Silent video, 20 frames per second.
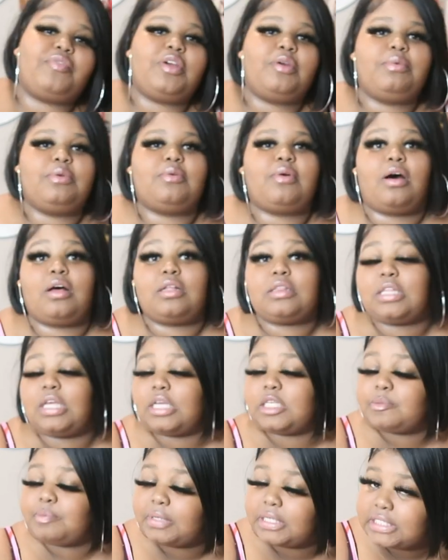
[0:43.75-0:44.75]
I'll be able to do all
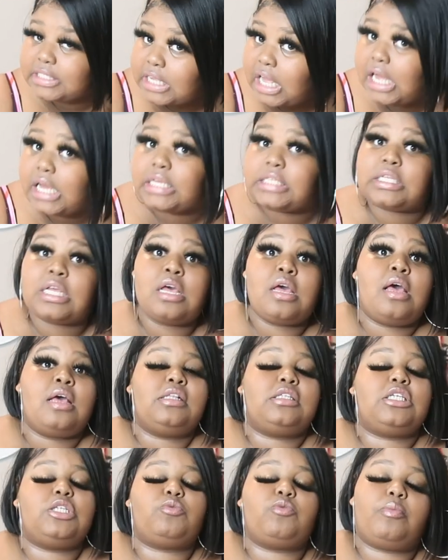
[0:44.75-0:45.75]
things plus size.
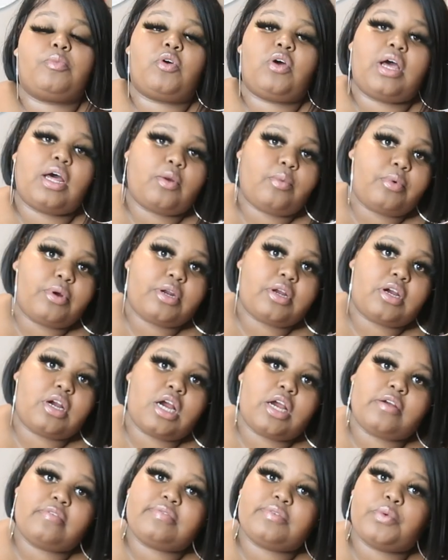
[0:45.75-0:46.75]
Teach people know how to wear their
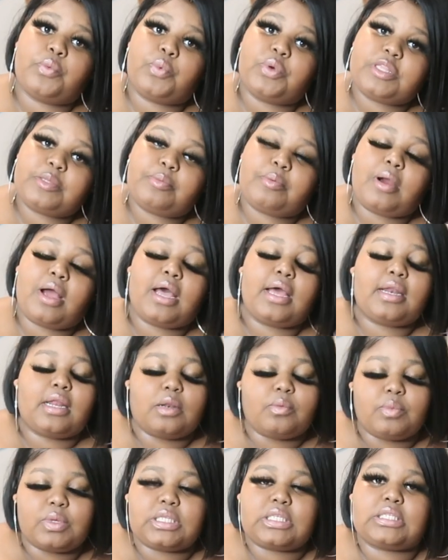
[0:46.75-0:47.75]
curves with pride
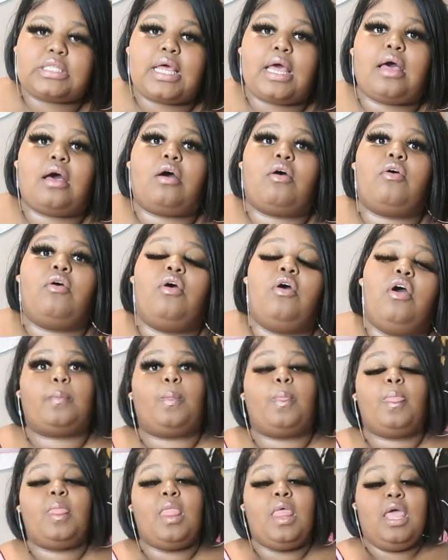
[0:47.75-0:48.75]
and with style.
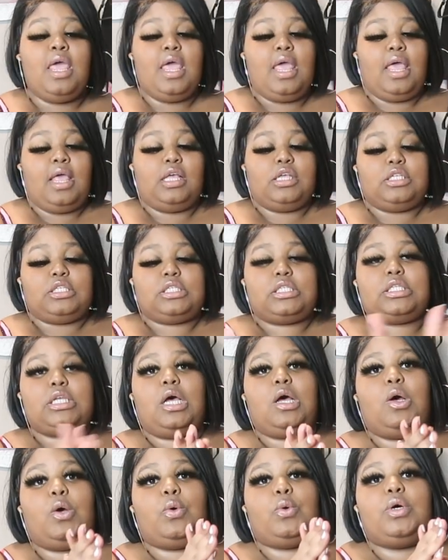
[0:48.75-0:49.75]

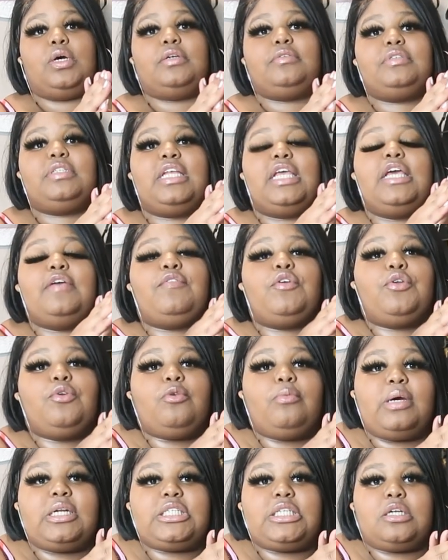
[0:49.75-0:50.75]
So, if you're
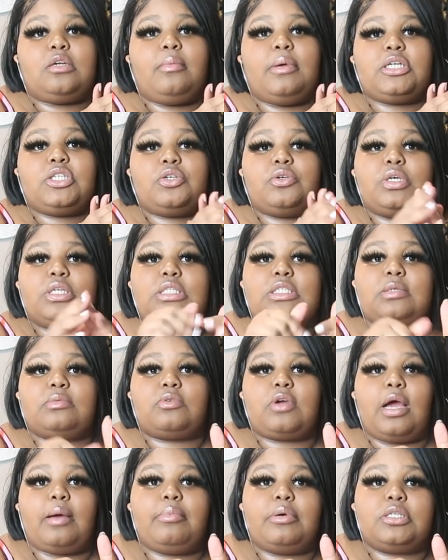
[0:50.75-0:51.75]
new to my channel, make sure you hit the
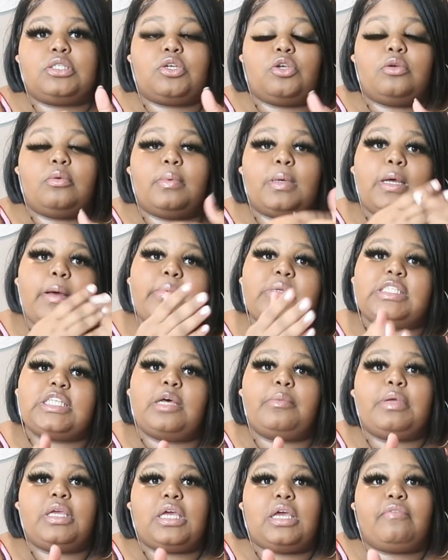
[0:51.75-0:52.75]
subscribe button so you can become a
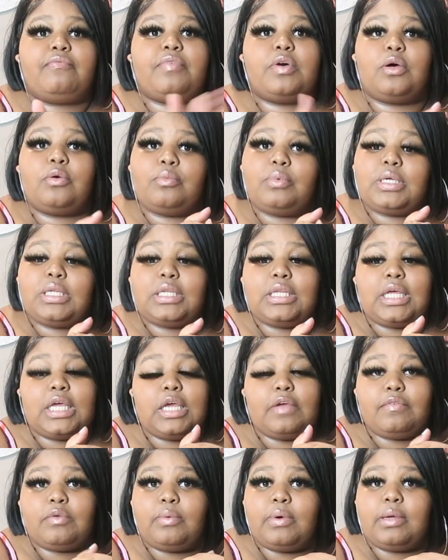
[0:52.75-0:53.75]
subby and fuck with the
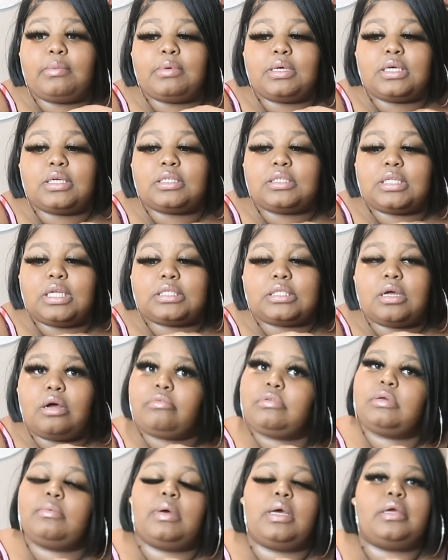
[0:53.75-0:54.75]
heavyweight because that's the
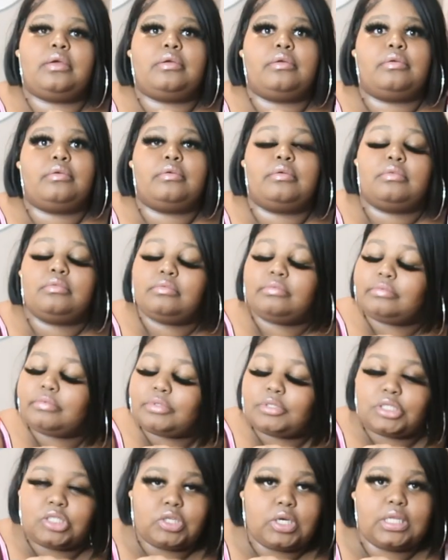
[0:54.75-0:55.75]
only way.
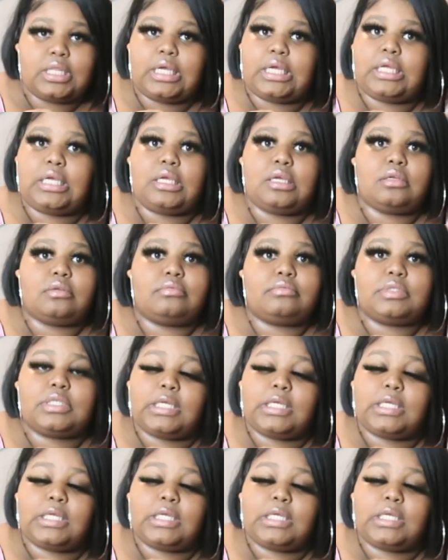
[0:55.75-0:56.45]
Straight like that.